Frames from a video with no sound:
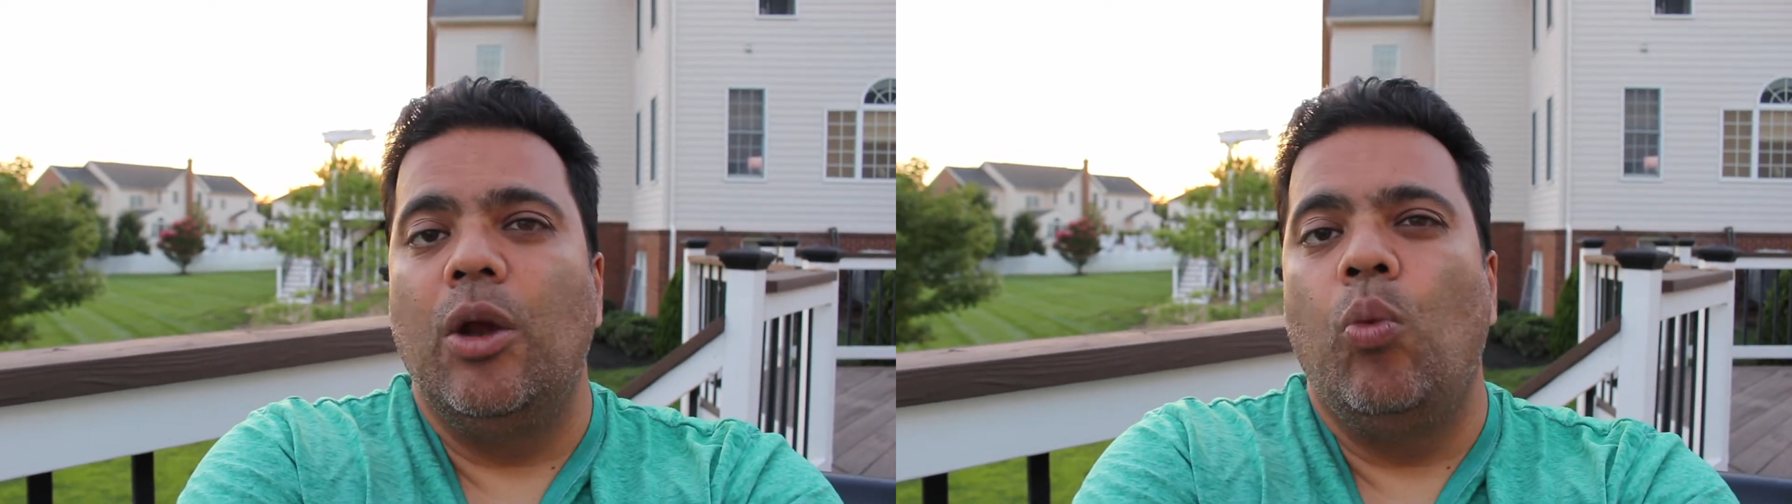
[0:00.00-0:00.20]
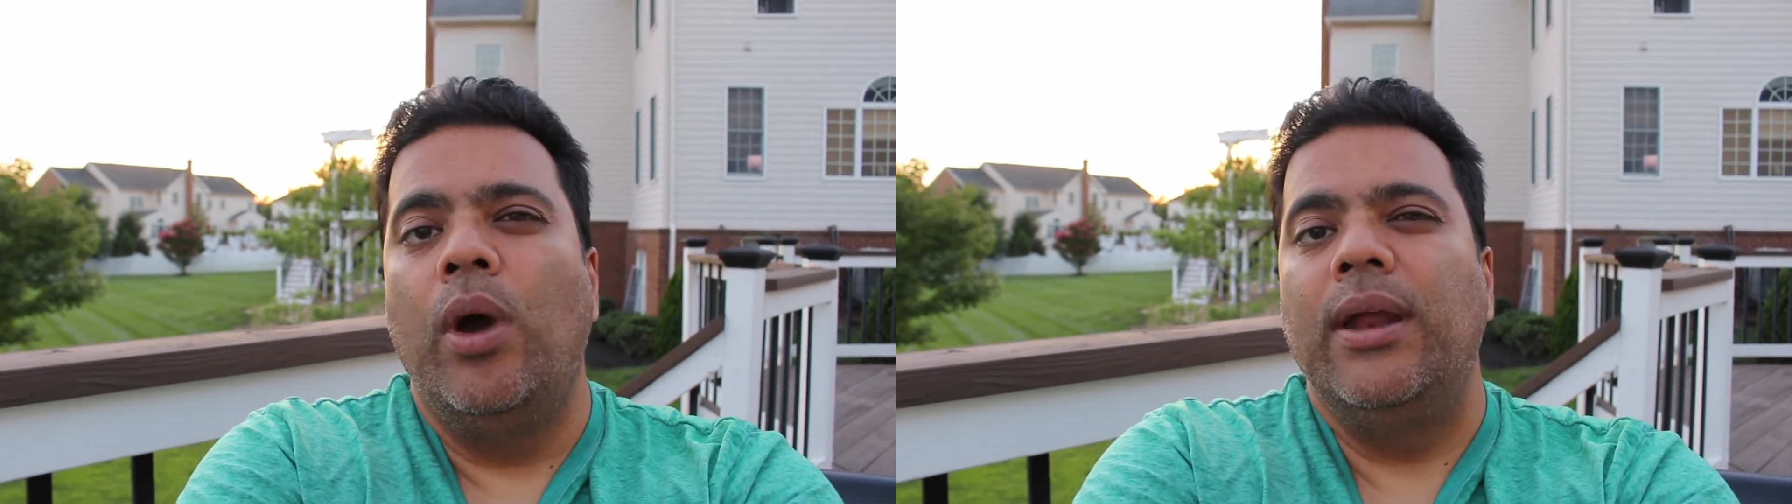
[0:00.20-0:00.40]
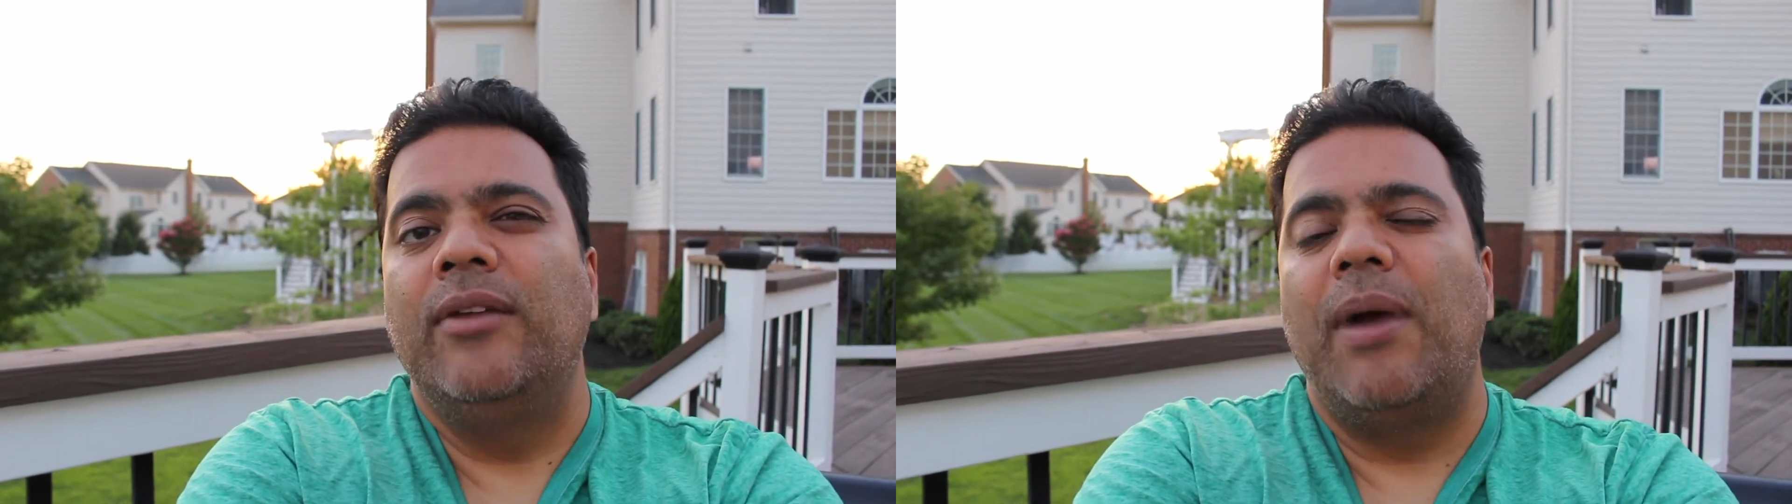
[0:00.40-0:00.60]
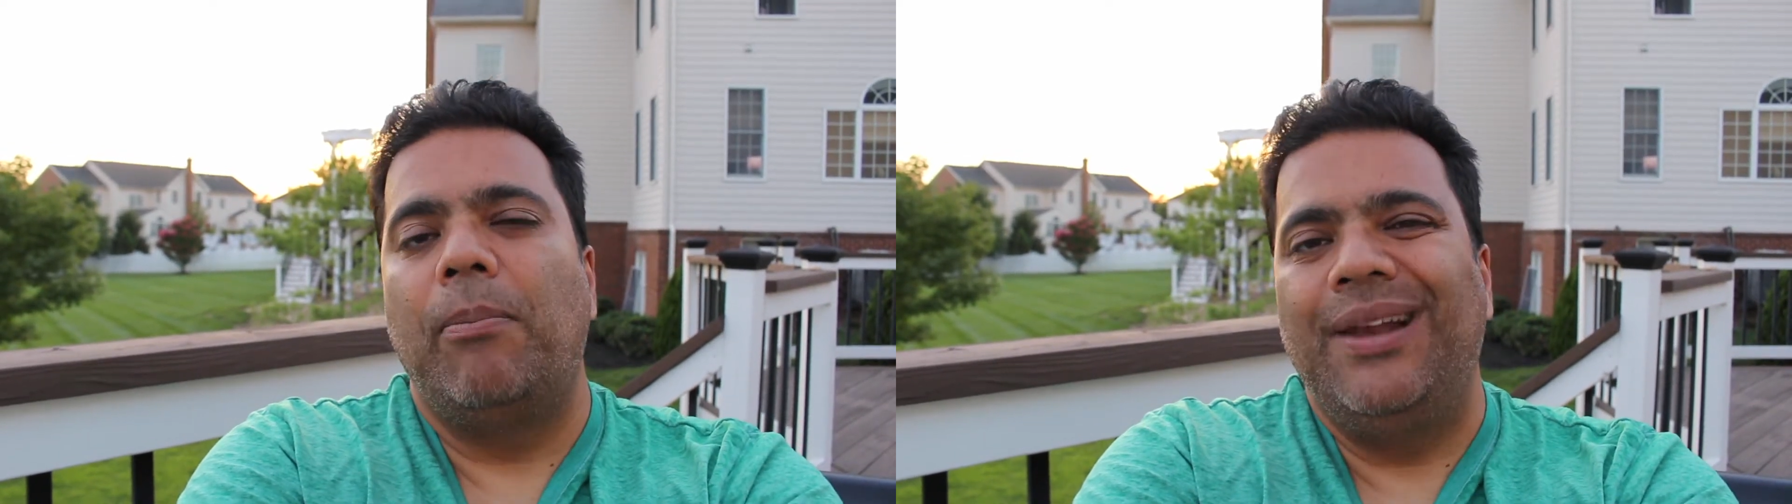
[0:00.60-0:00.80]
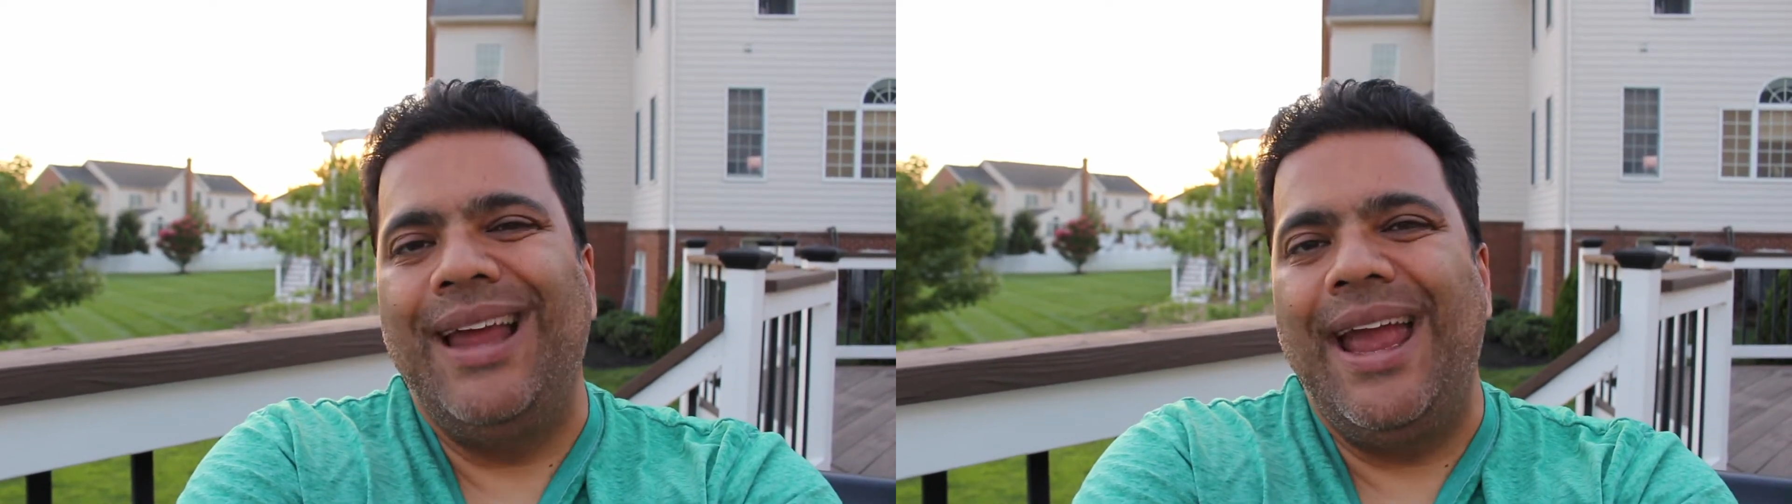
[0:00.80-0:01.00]
You know, what is my
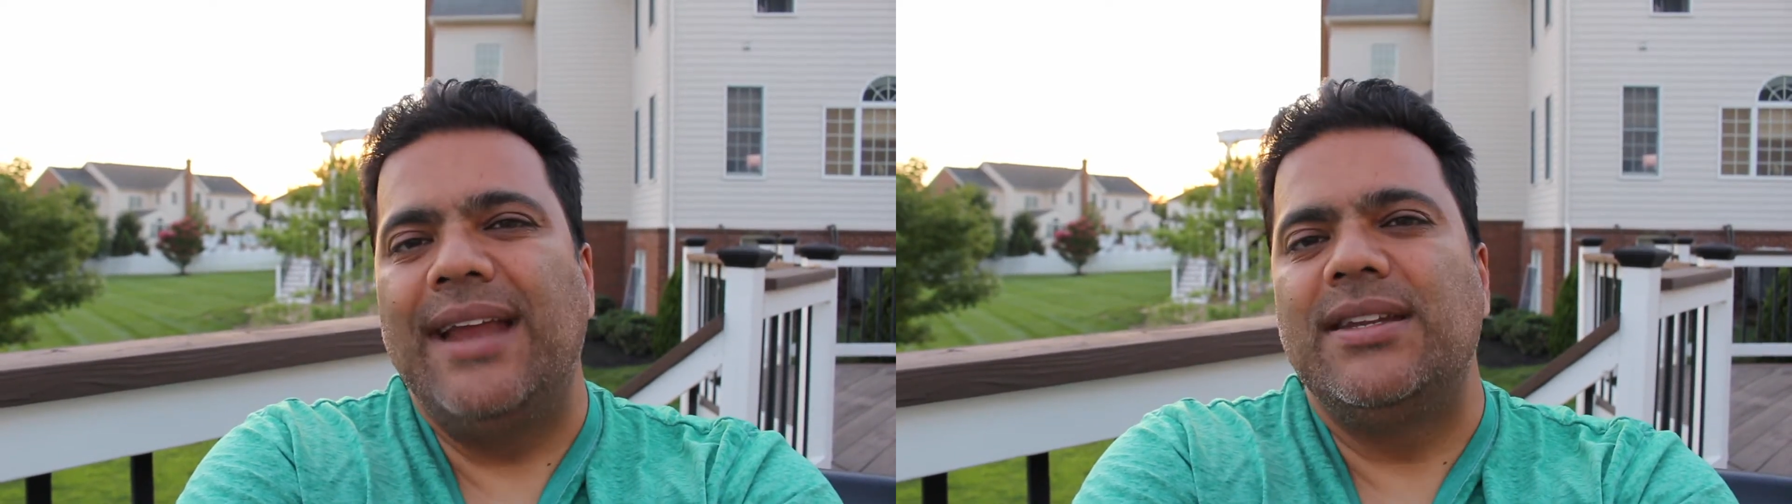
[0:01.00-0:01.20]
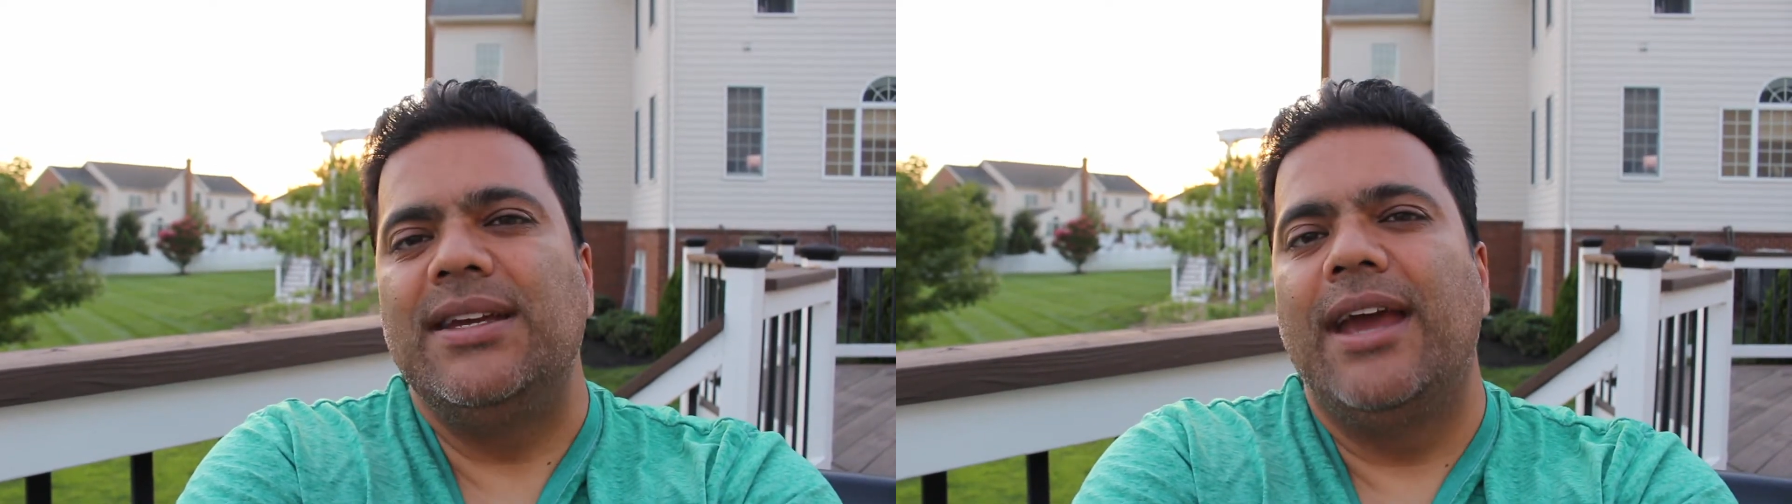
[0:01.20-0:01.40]
plan to